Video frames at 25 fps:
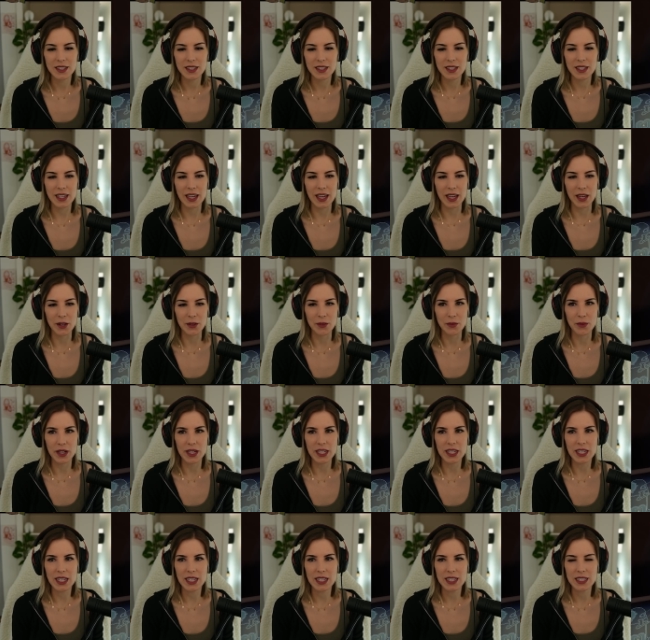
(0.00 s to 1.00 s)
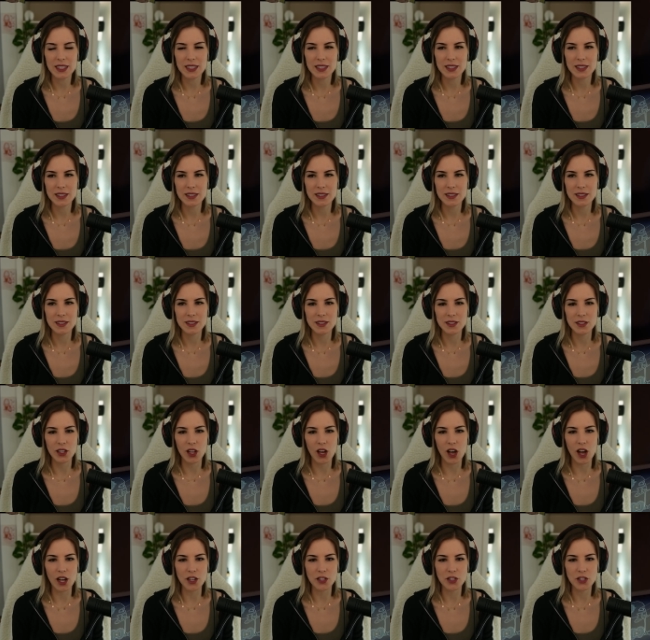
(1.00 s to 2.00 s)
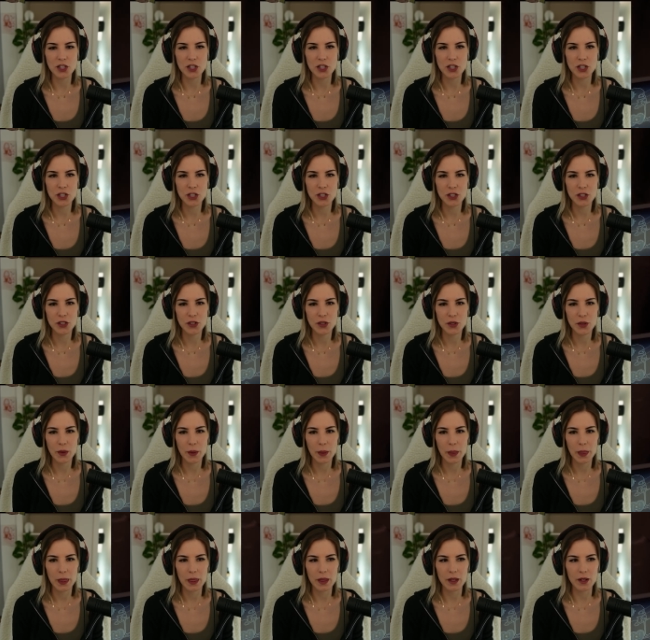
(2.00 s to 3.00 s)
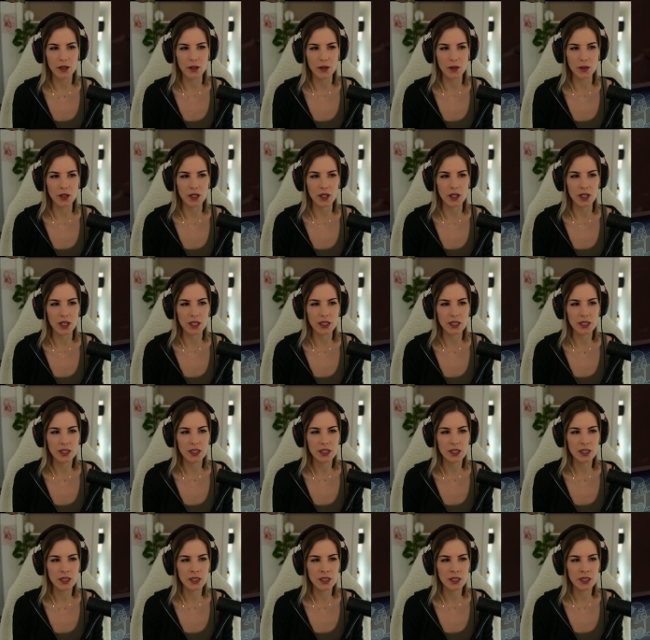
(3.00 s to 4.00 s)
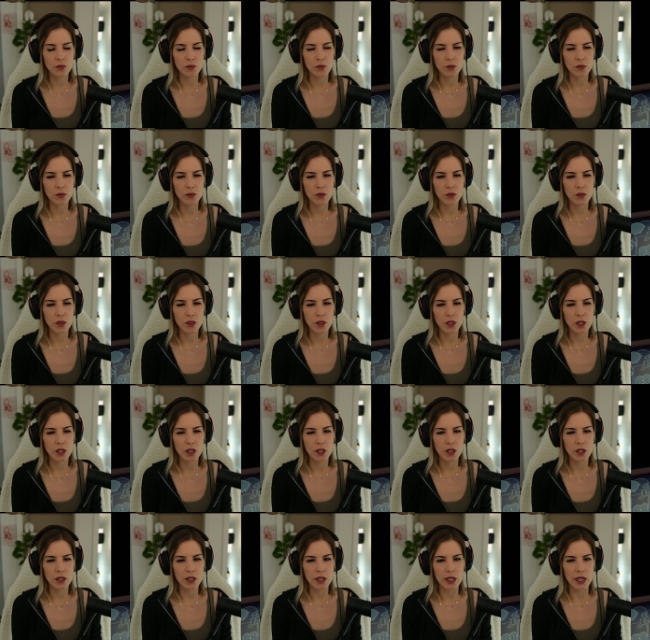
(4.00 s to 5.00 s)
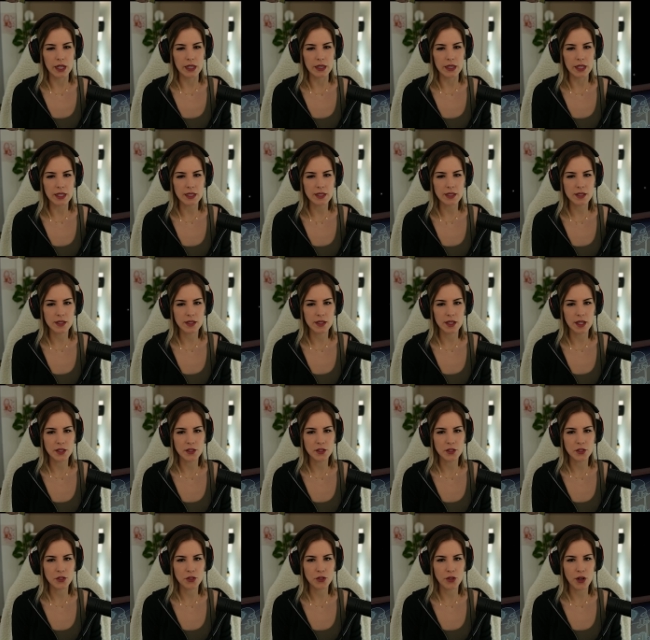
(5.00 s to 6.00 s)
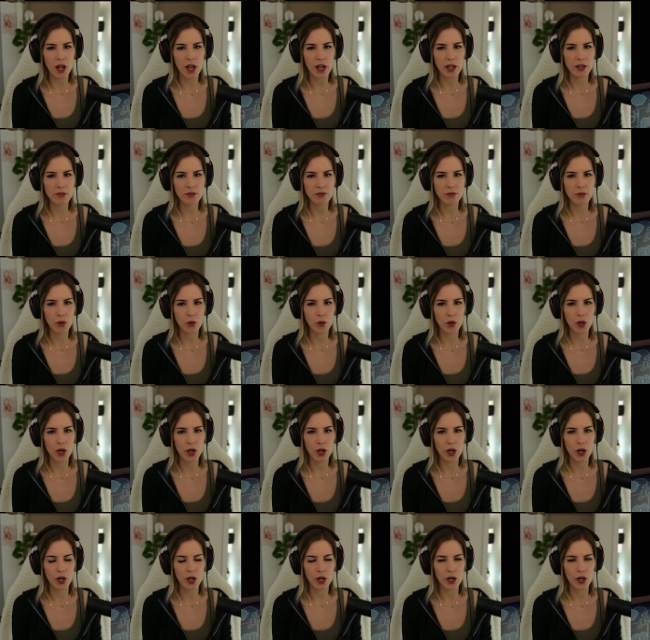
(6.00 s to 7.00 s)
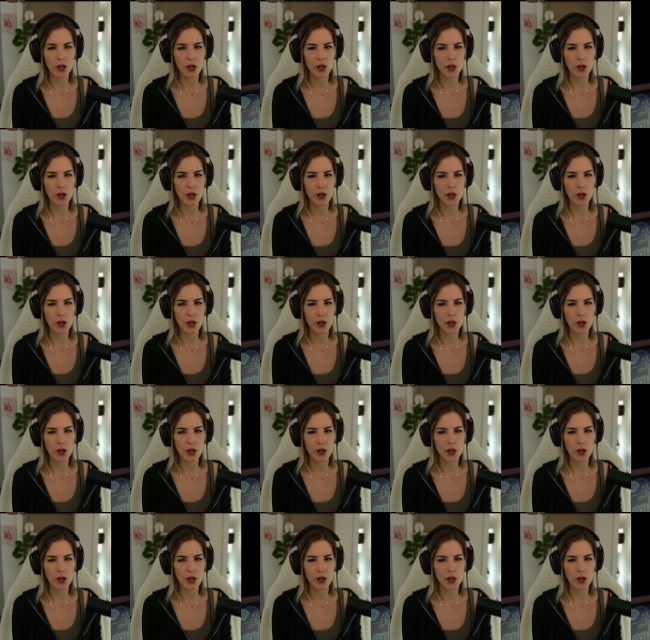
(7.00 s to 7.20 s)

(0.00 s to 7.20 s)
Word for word: Okay, ready? Launch. Oh god. Okay, let's let's try for